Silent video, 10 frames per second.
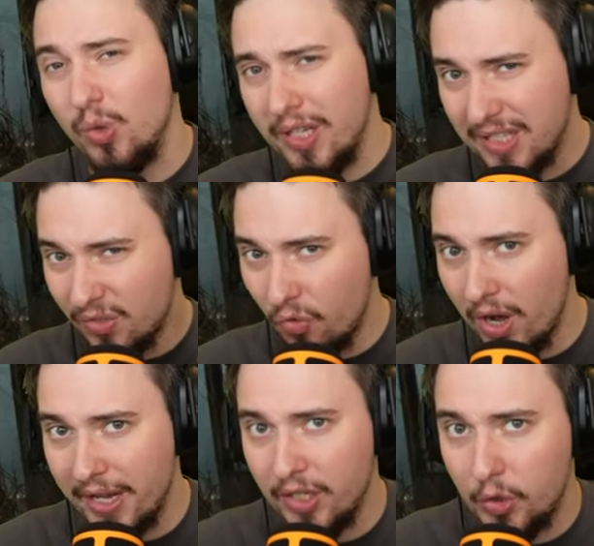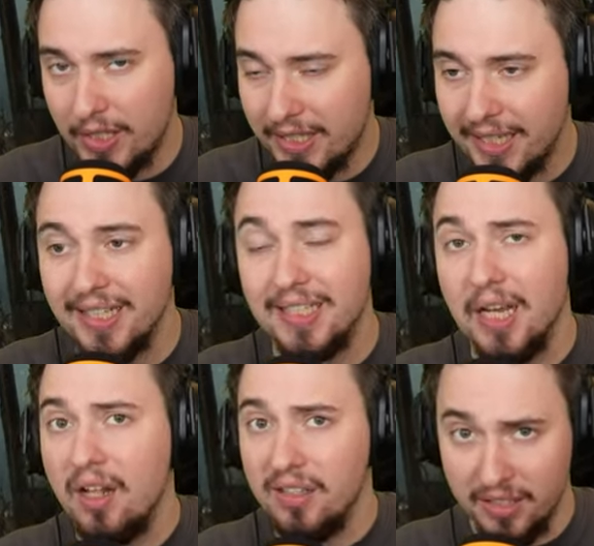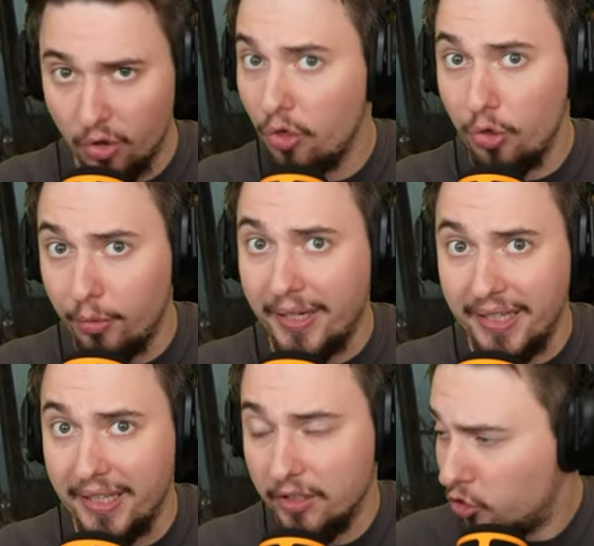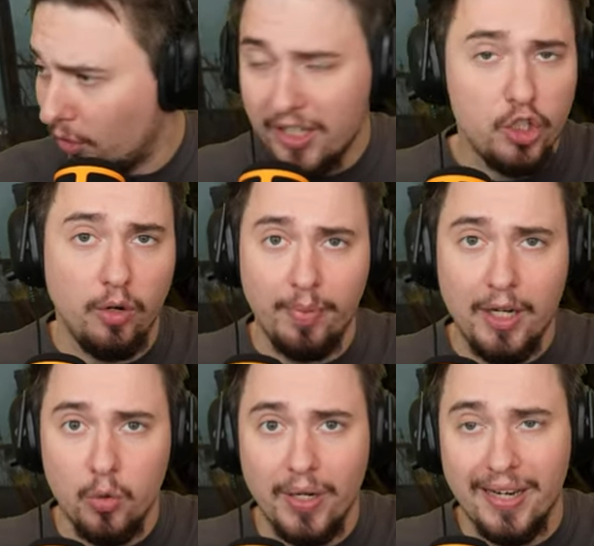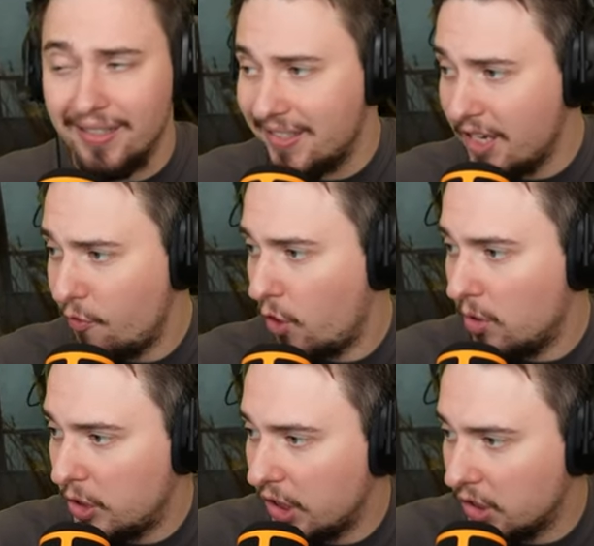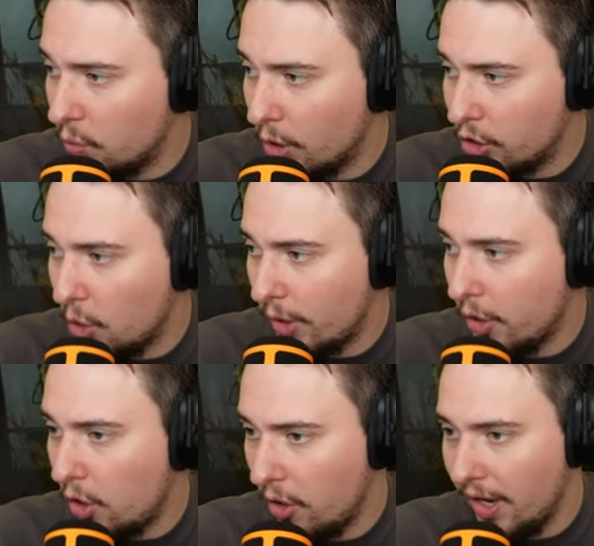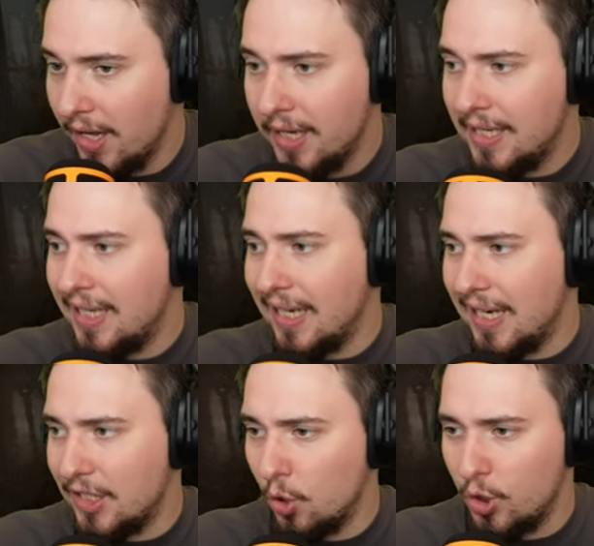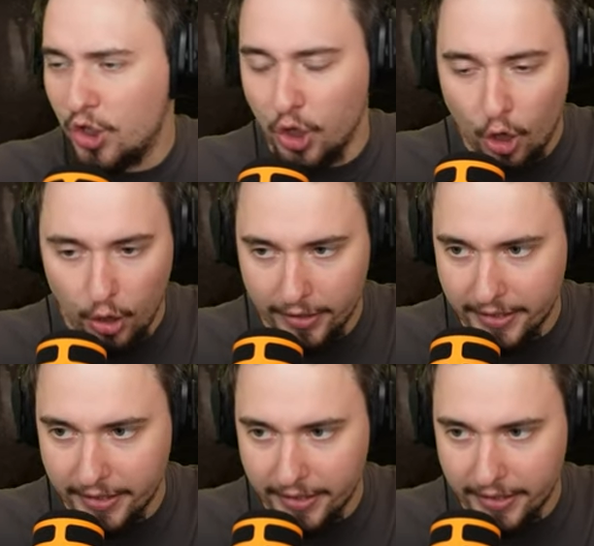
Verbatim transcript: What is really interesting is it's 3D. So let's jump into it and see for ourselves what's going on. Let's go start.